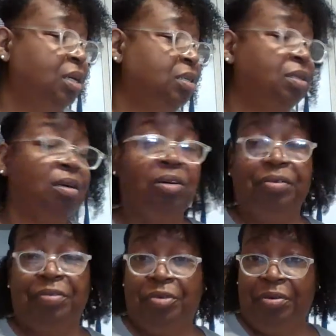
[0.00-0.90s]
So
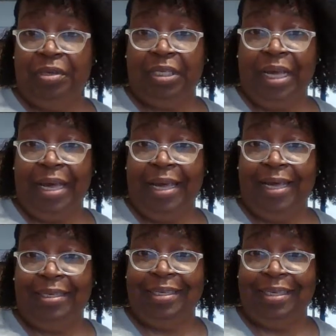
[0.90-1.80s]
of course, I
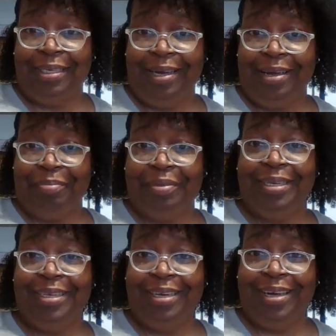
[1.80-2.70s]
had to shop
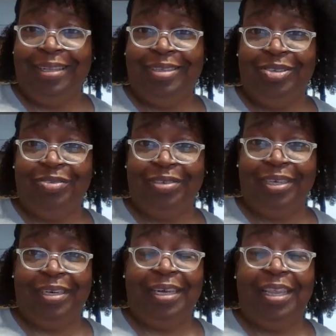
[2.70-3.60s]
in Dollar Tree,